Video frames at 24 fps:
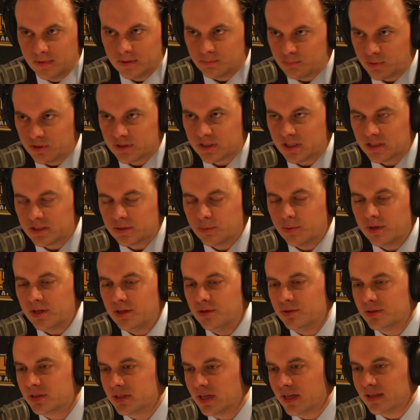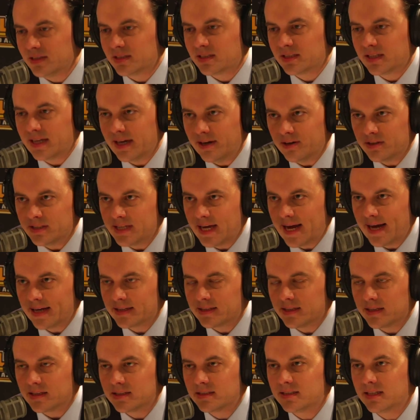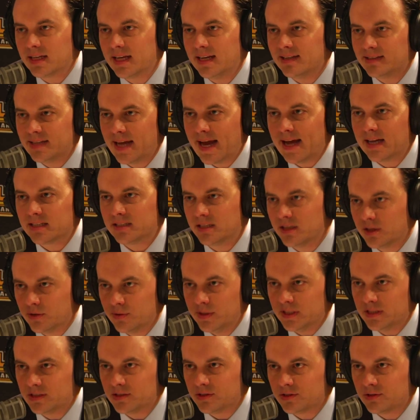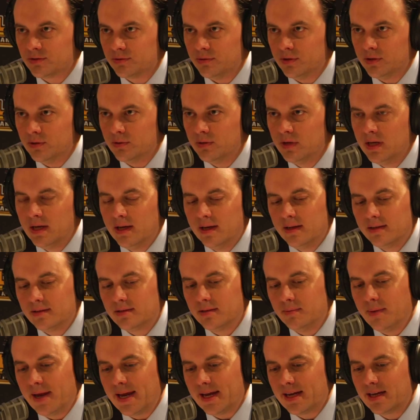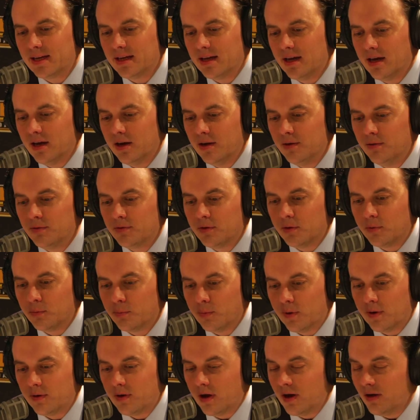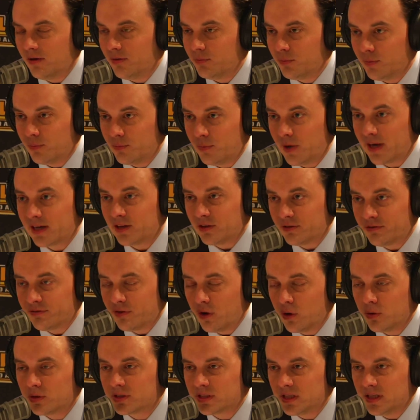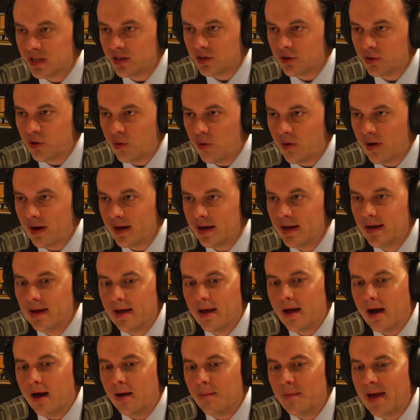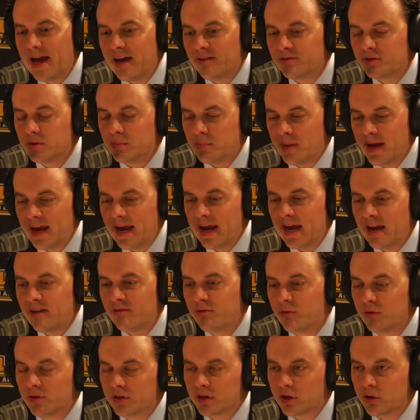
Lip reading: precisely what you said, scare tactics to get tax increases through, to make the regular folks in Illinois have to pay for the